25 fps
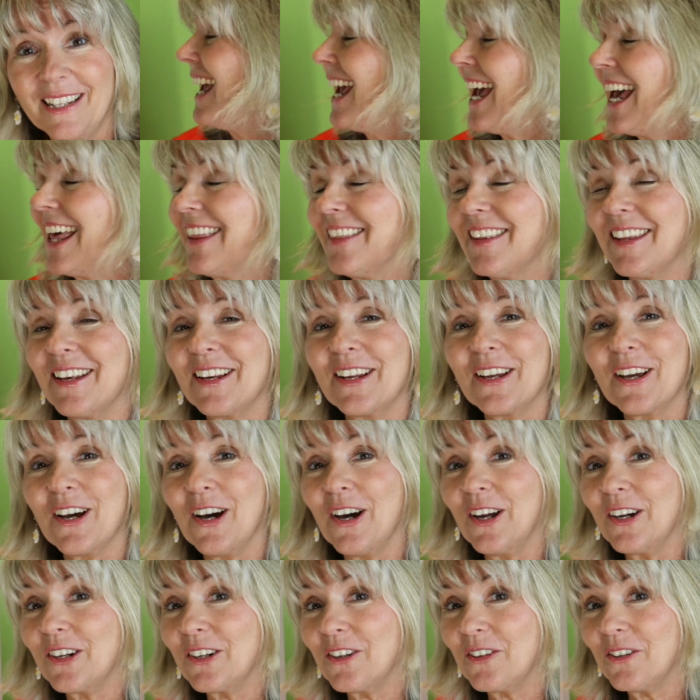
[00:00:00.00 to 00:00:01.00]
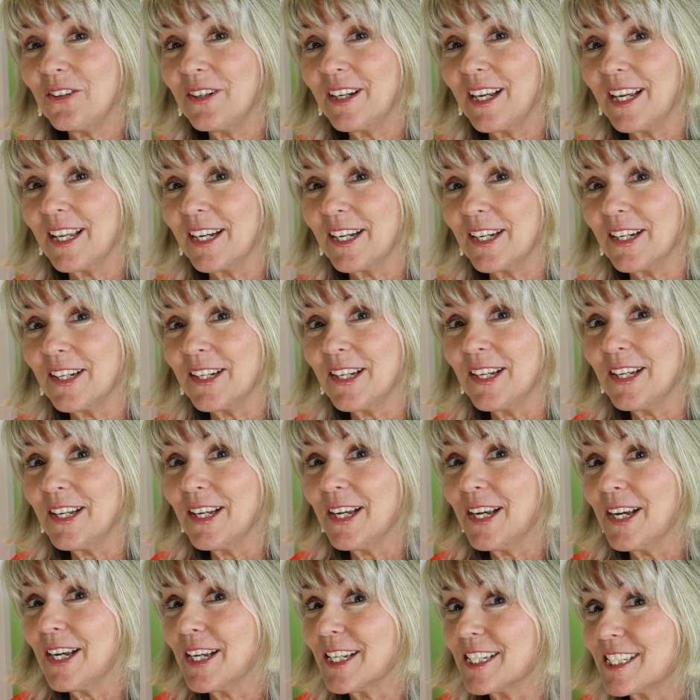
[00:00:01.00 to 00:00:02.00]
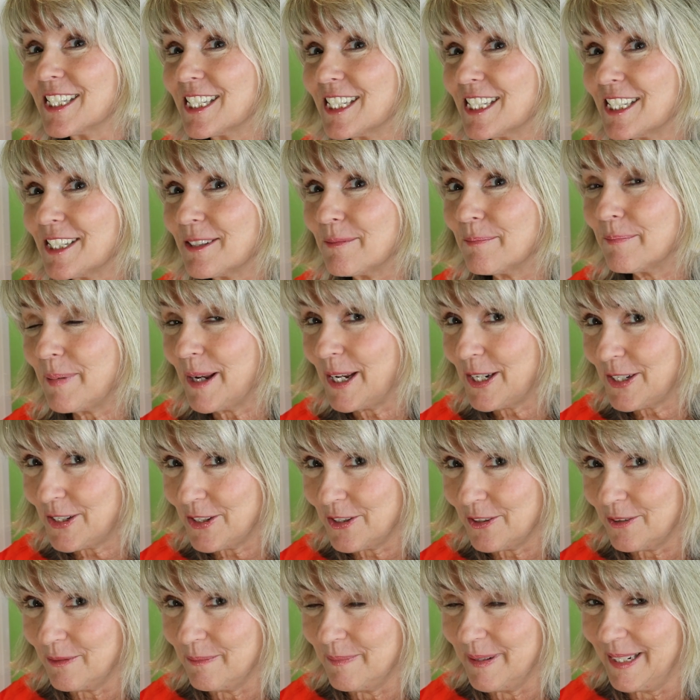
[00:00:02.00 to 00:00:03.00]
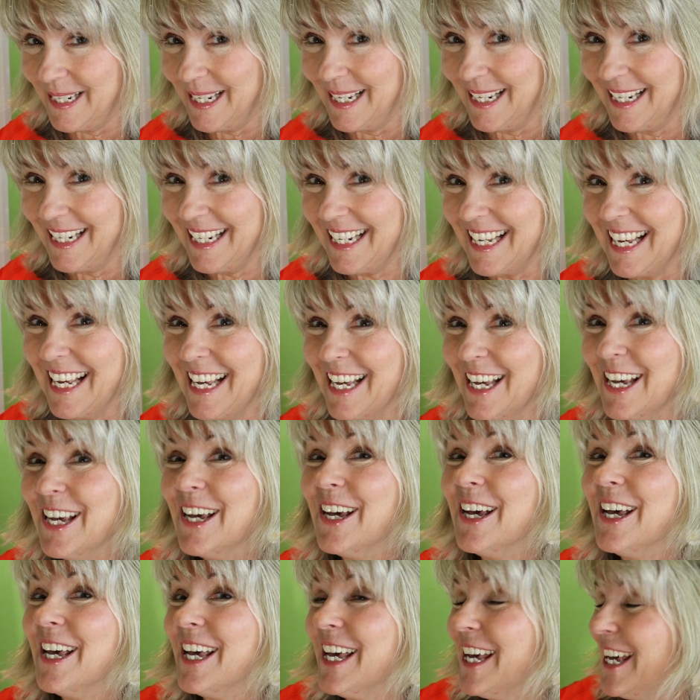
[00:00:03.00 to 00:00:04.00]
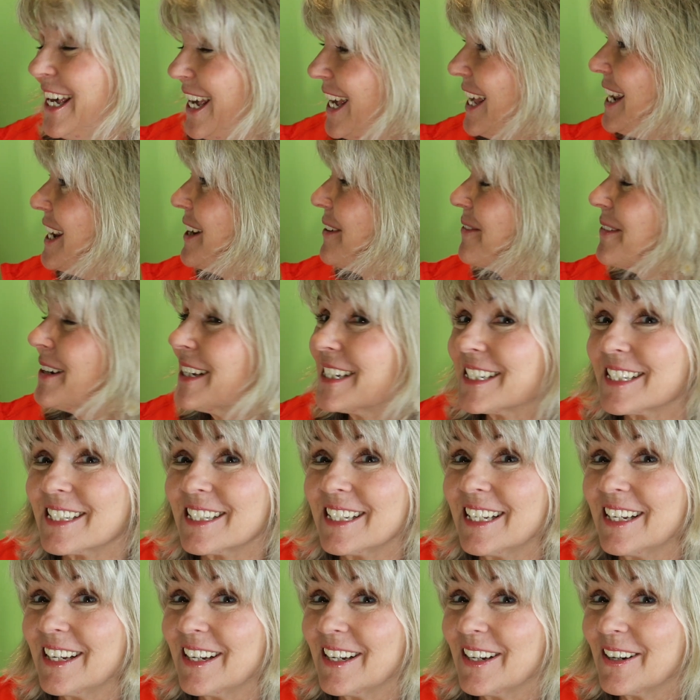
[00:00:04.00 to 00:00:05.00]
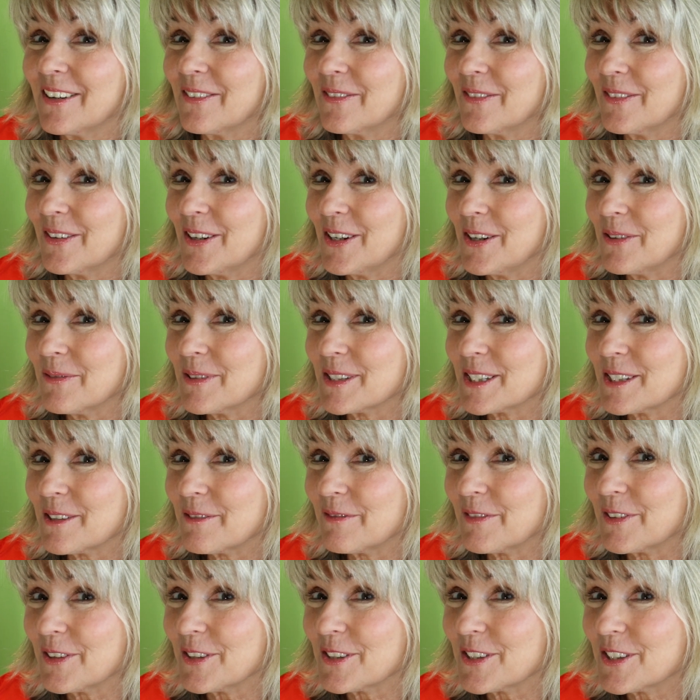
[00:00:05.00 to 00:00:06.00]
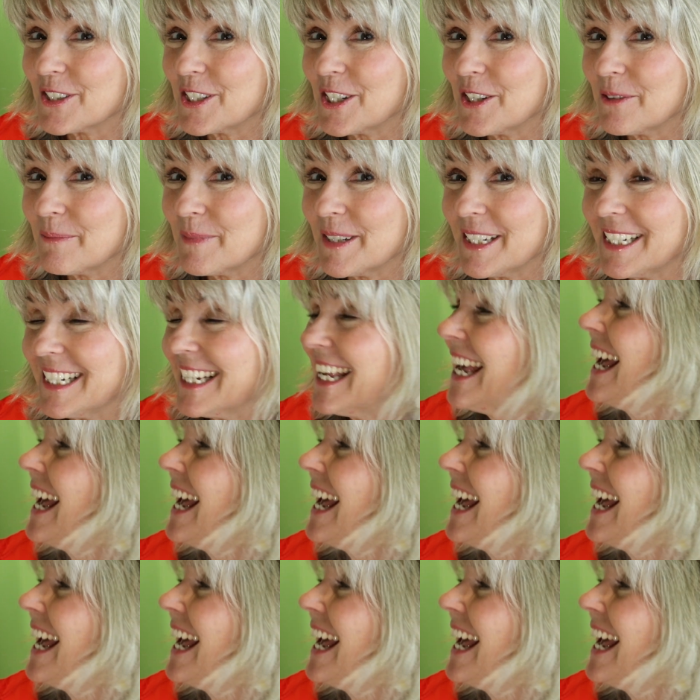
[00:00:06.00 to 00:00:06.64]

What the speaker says: And then God created a special being, and it was, who was the first human?